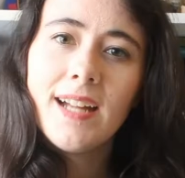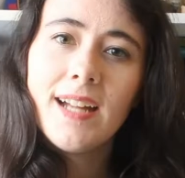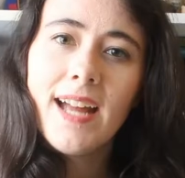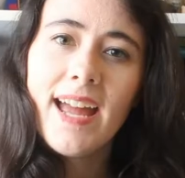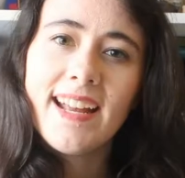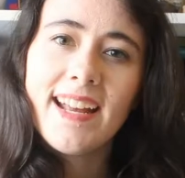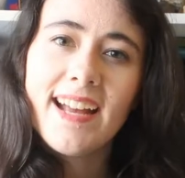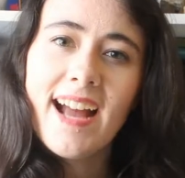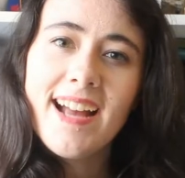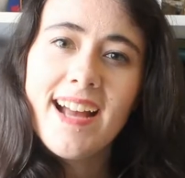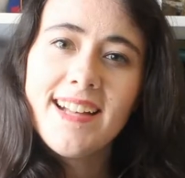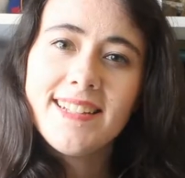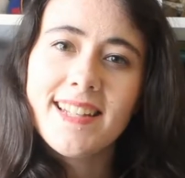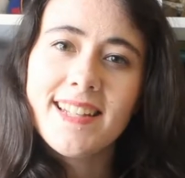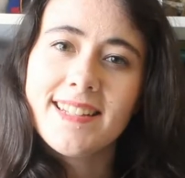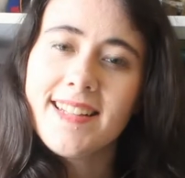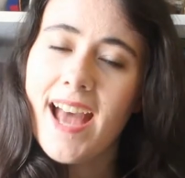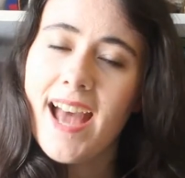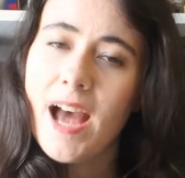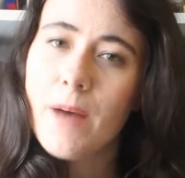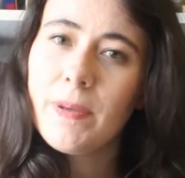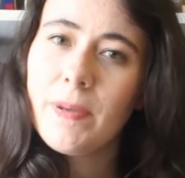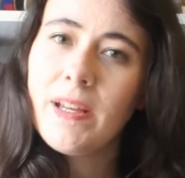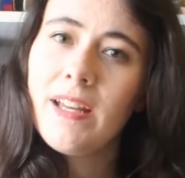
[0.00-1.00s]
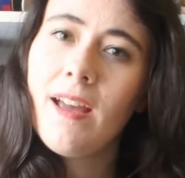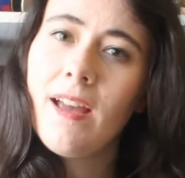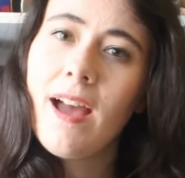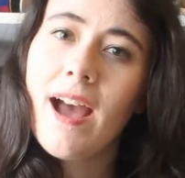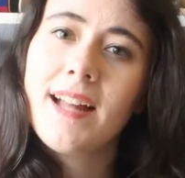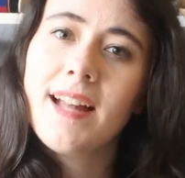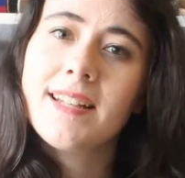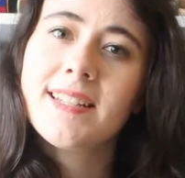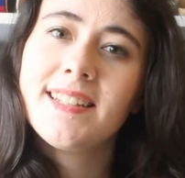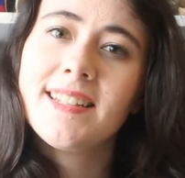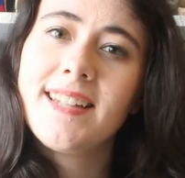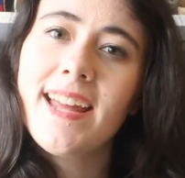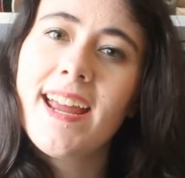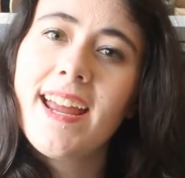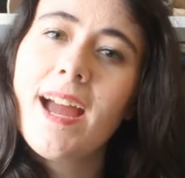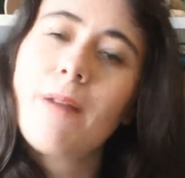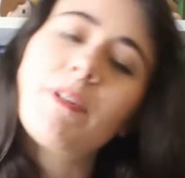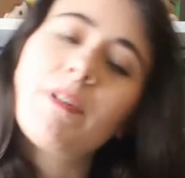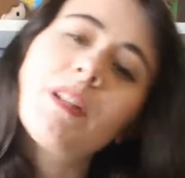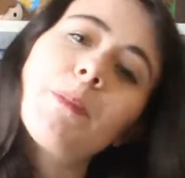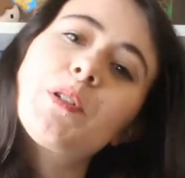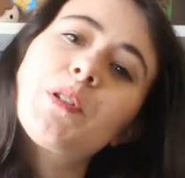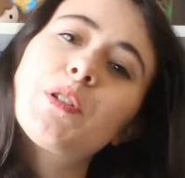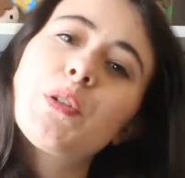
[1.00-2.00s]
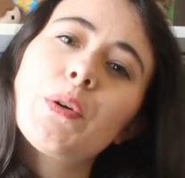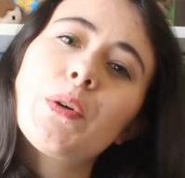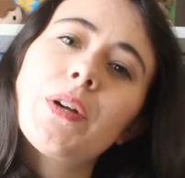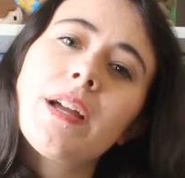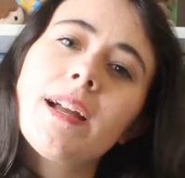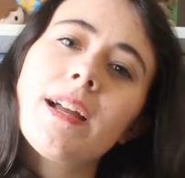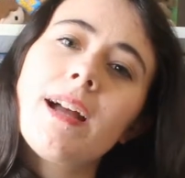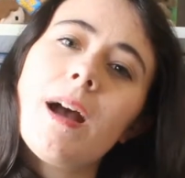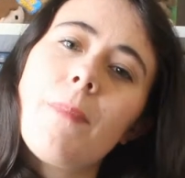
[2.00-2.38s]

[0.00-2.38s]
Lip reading: Hey guys, it's Abby, and today I'm going to be talking